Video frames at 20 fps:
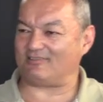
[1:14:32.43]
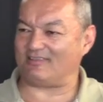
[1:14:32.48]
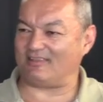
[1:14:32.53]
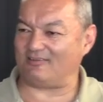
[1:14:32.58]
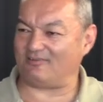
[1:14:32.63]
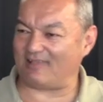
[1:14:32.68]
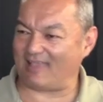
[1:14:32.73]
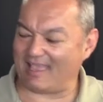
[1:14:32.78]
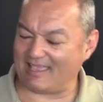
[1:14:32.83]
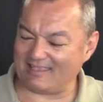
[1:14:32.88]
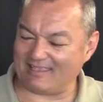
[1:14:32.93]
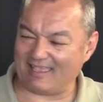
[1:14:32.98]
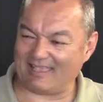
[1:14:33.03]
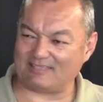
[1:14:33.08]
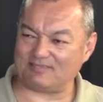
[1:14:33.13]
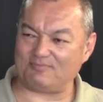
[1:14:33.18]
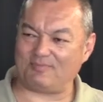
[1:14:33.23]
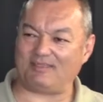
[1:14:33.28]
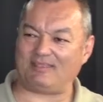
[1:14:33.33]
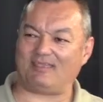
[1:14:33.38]
There
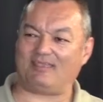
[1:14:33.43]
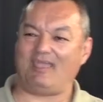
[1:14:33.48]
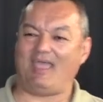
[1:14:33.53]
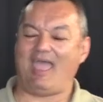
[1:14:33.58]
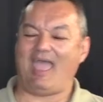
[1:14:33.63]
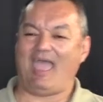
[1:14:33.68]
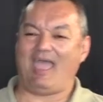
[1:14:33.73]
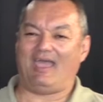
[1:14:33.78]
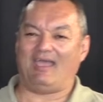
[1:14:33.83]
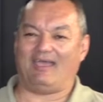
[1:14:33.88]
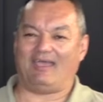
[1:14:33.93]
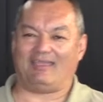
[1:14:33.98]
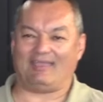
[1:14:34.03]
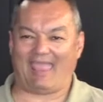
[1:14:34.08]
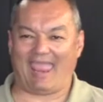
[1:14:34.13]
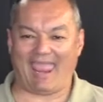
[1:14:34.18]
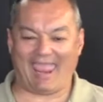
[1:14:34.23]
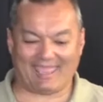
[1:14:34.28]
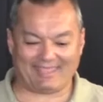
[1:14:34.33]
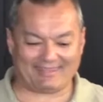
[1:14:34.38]
hasn't been a
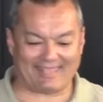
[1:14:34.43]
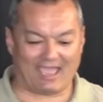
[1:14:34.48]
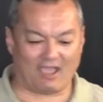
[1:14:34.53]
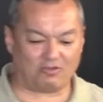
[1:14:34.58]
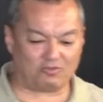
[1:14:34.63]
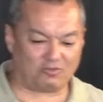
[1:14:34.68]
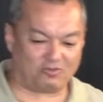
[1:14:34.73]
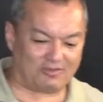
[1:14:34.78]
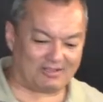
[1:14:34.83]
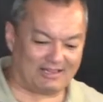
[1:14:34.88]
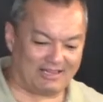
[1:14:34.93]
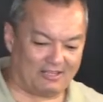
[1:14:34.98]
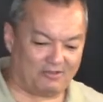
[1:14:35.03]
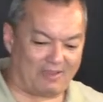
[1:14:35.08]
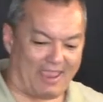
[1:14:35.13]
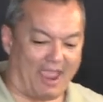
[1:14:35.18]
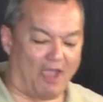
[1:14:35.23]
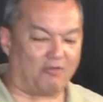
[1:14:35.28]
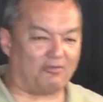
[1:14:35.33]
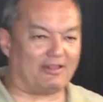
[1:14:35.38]
handout or a
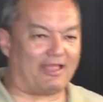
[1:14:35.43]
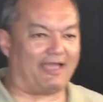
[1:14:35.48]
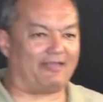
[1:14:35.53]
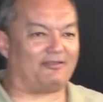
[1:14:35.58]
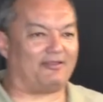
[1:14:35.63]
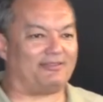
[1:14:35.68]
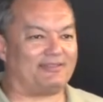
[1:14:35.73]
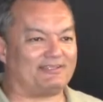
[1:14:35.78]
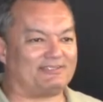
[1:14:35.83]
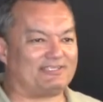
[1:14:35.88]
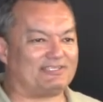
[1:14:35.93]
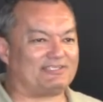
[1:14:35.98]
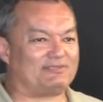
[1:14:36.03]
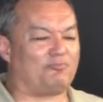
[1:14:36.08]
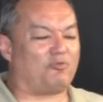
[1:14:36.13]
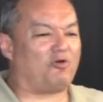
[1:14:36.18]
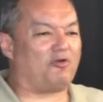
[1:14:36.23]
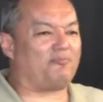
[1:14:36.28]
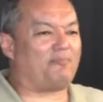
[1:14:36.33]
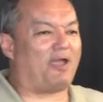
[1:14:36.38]
clear outline on this. This is
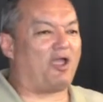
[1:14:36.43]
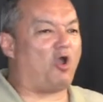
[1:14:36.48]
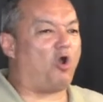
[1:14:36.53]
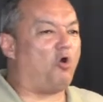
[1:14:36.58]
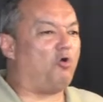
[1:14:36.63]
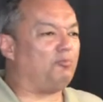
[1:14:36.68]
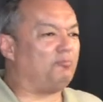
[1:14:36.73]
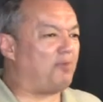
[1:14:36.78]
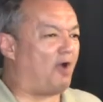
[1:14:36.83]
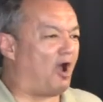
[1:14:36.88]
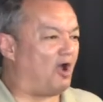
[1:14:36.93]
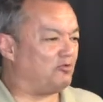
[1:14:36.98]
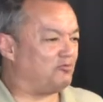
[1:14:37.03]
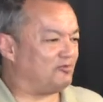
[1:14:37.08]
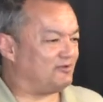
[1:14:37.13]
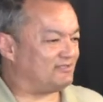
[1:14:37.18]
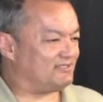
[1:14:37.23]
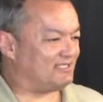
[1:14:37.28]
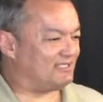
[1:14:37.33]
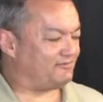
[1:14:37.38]
more of my own
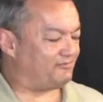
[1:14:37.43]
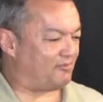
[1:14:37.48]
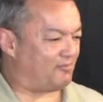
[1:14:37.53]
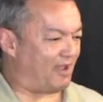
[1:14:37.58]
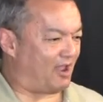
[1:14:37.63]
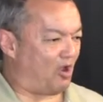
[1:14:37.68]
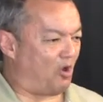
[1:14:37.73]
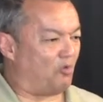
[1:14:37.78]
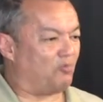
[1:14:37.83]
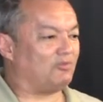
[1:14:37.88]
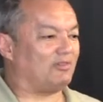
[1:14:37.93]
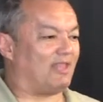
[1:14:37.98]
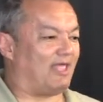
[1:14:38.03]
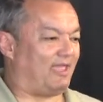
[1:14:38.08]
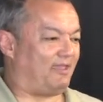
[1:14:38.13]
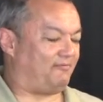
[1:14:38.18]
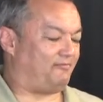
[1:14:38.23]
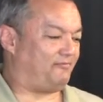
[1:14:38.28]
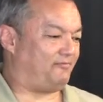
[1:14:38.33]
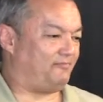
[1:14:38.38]
ponderances for my own
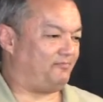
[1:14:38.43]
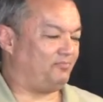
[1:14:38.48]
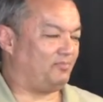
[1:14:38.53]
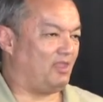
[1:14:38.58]
life.